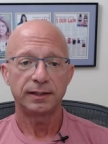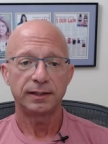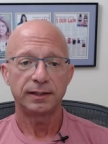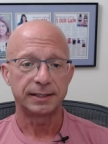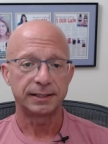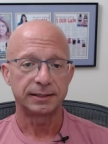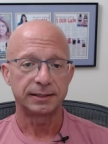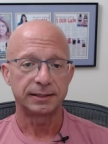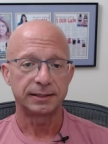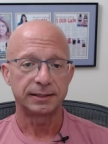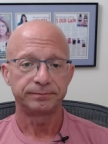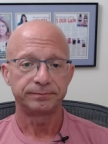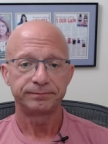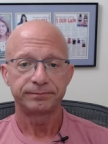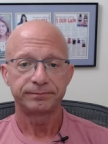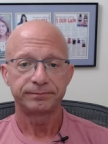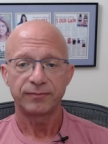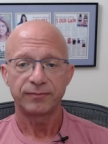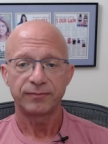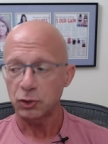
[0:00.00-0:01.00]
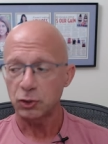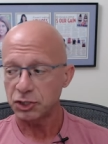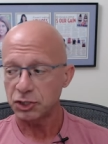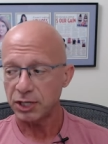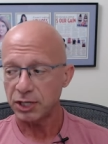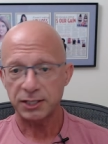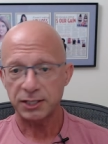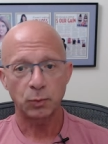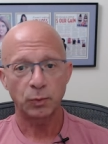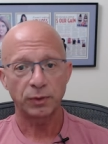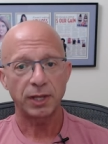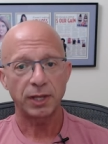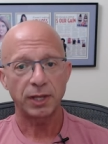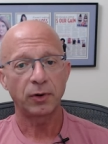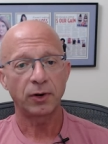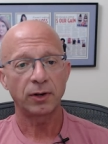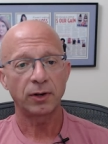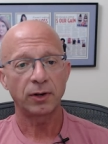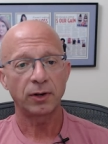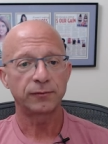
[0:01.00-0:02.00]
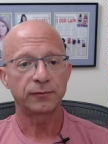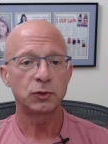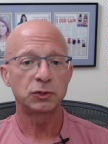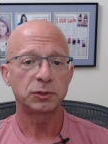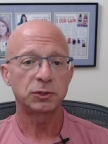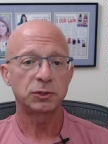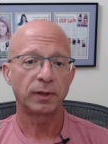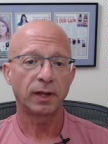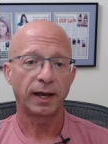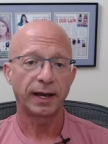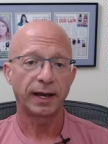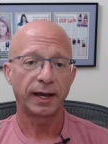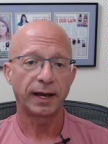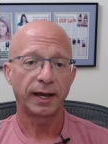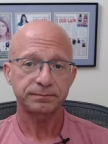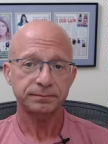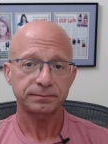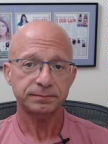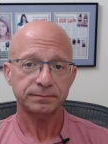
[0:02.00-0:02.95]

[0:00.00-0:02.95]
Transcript: Um, they're changing what they put in our food supply